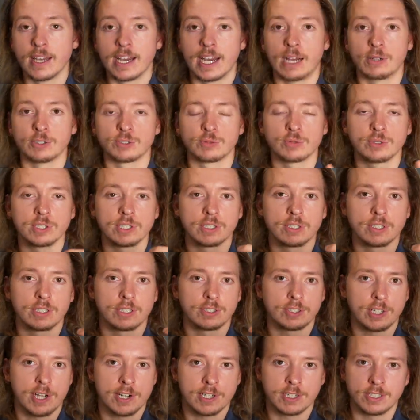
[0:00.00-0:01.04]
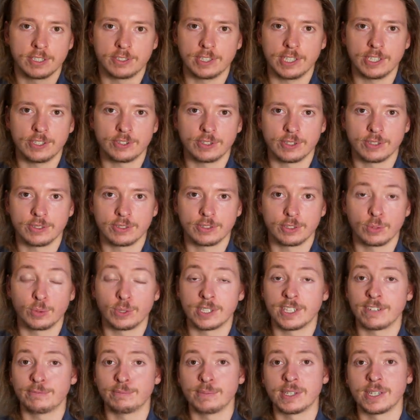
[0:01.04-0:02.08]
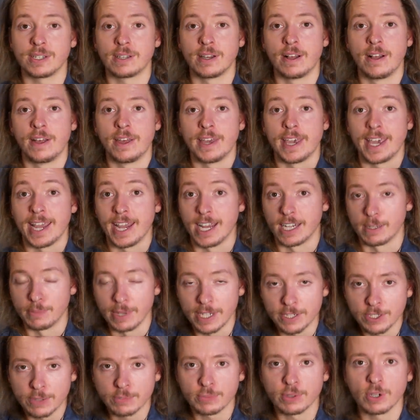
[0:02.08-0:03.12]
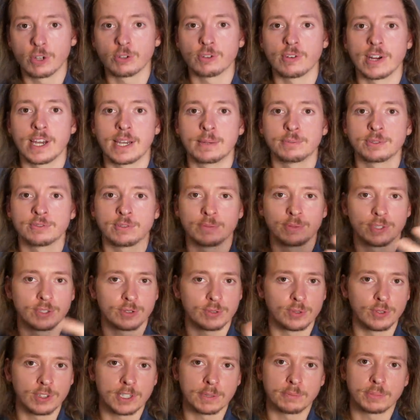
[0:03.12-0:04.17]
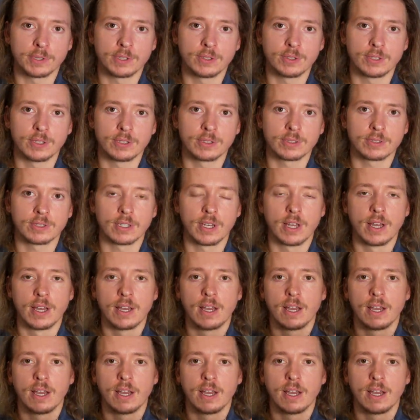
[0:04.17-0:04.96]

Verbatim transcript: I was really good at talking to teachers who would give me animation programs from the school of computers.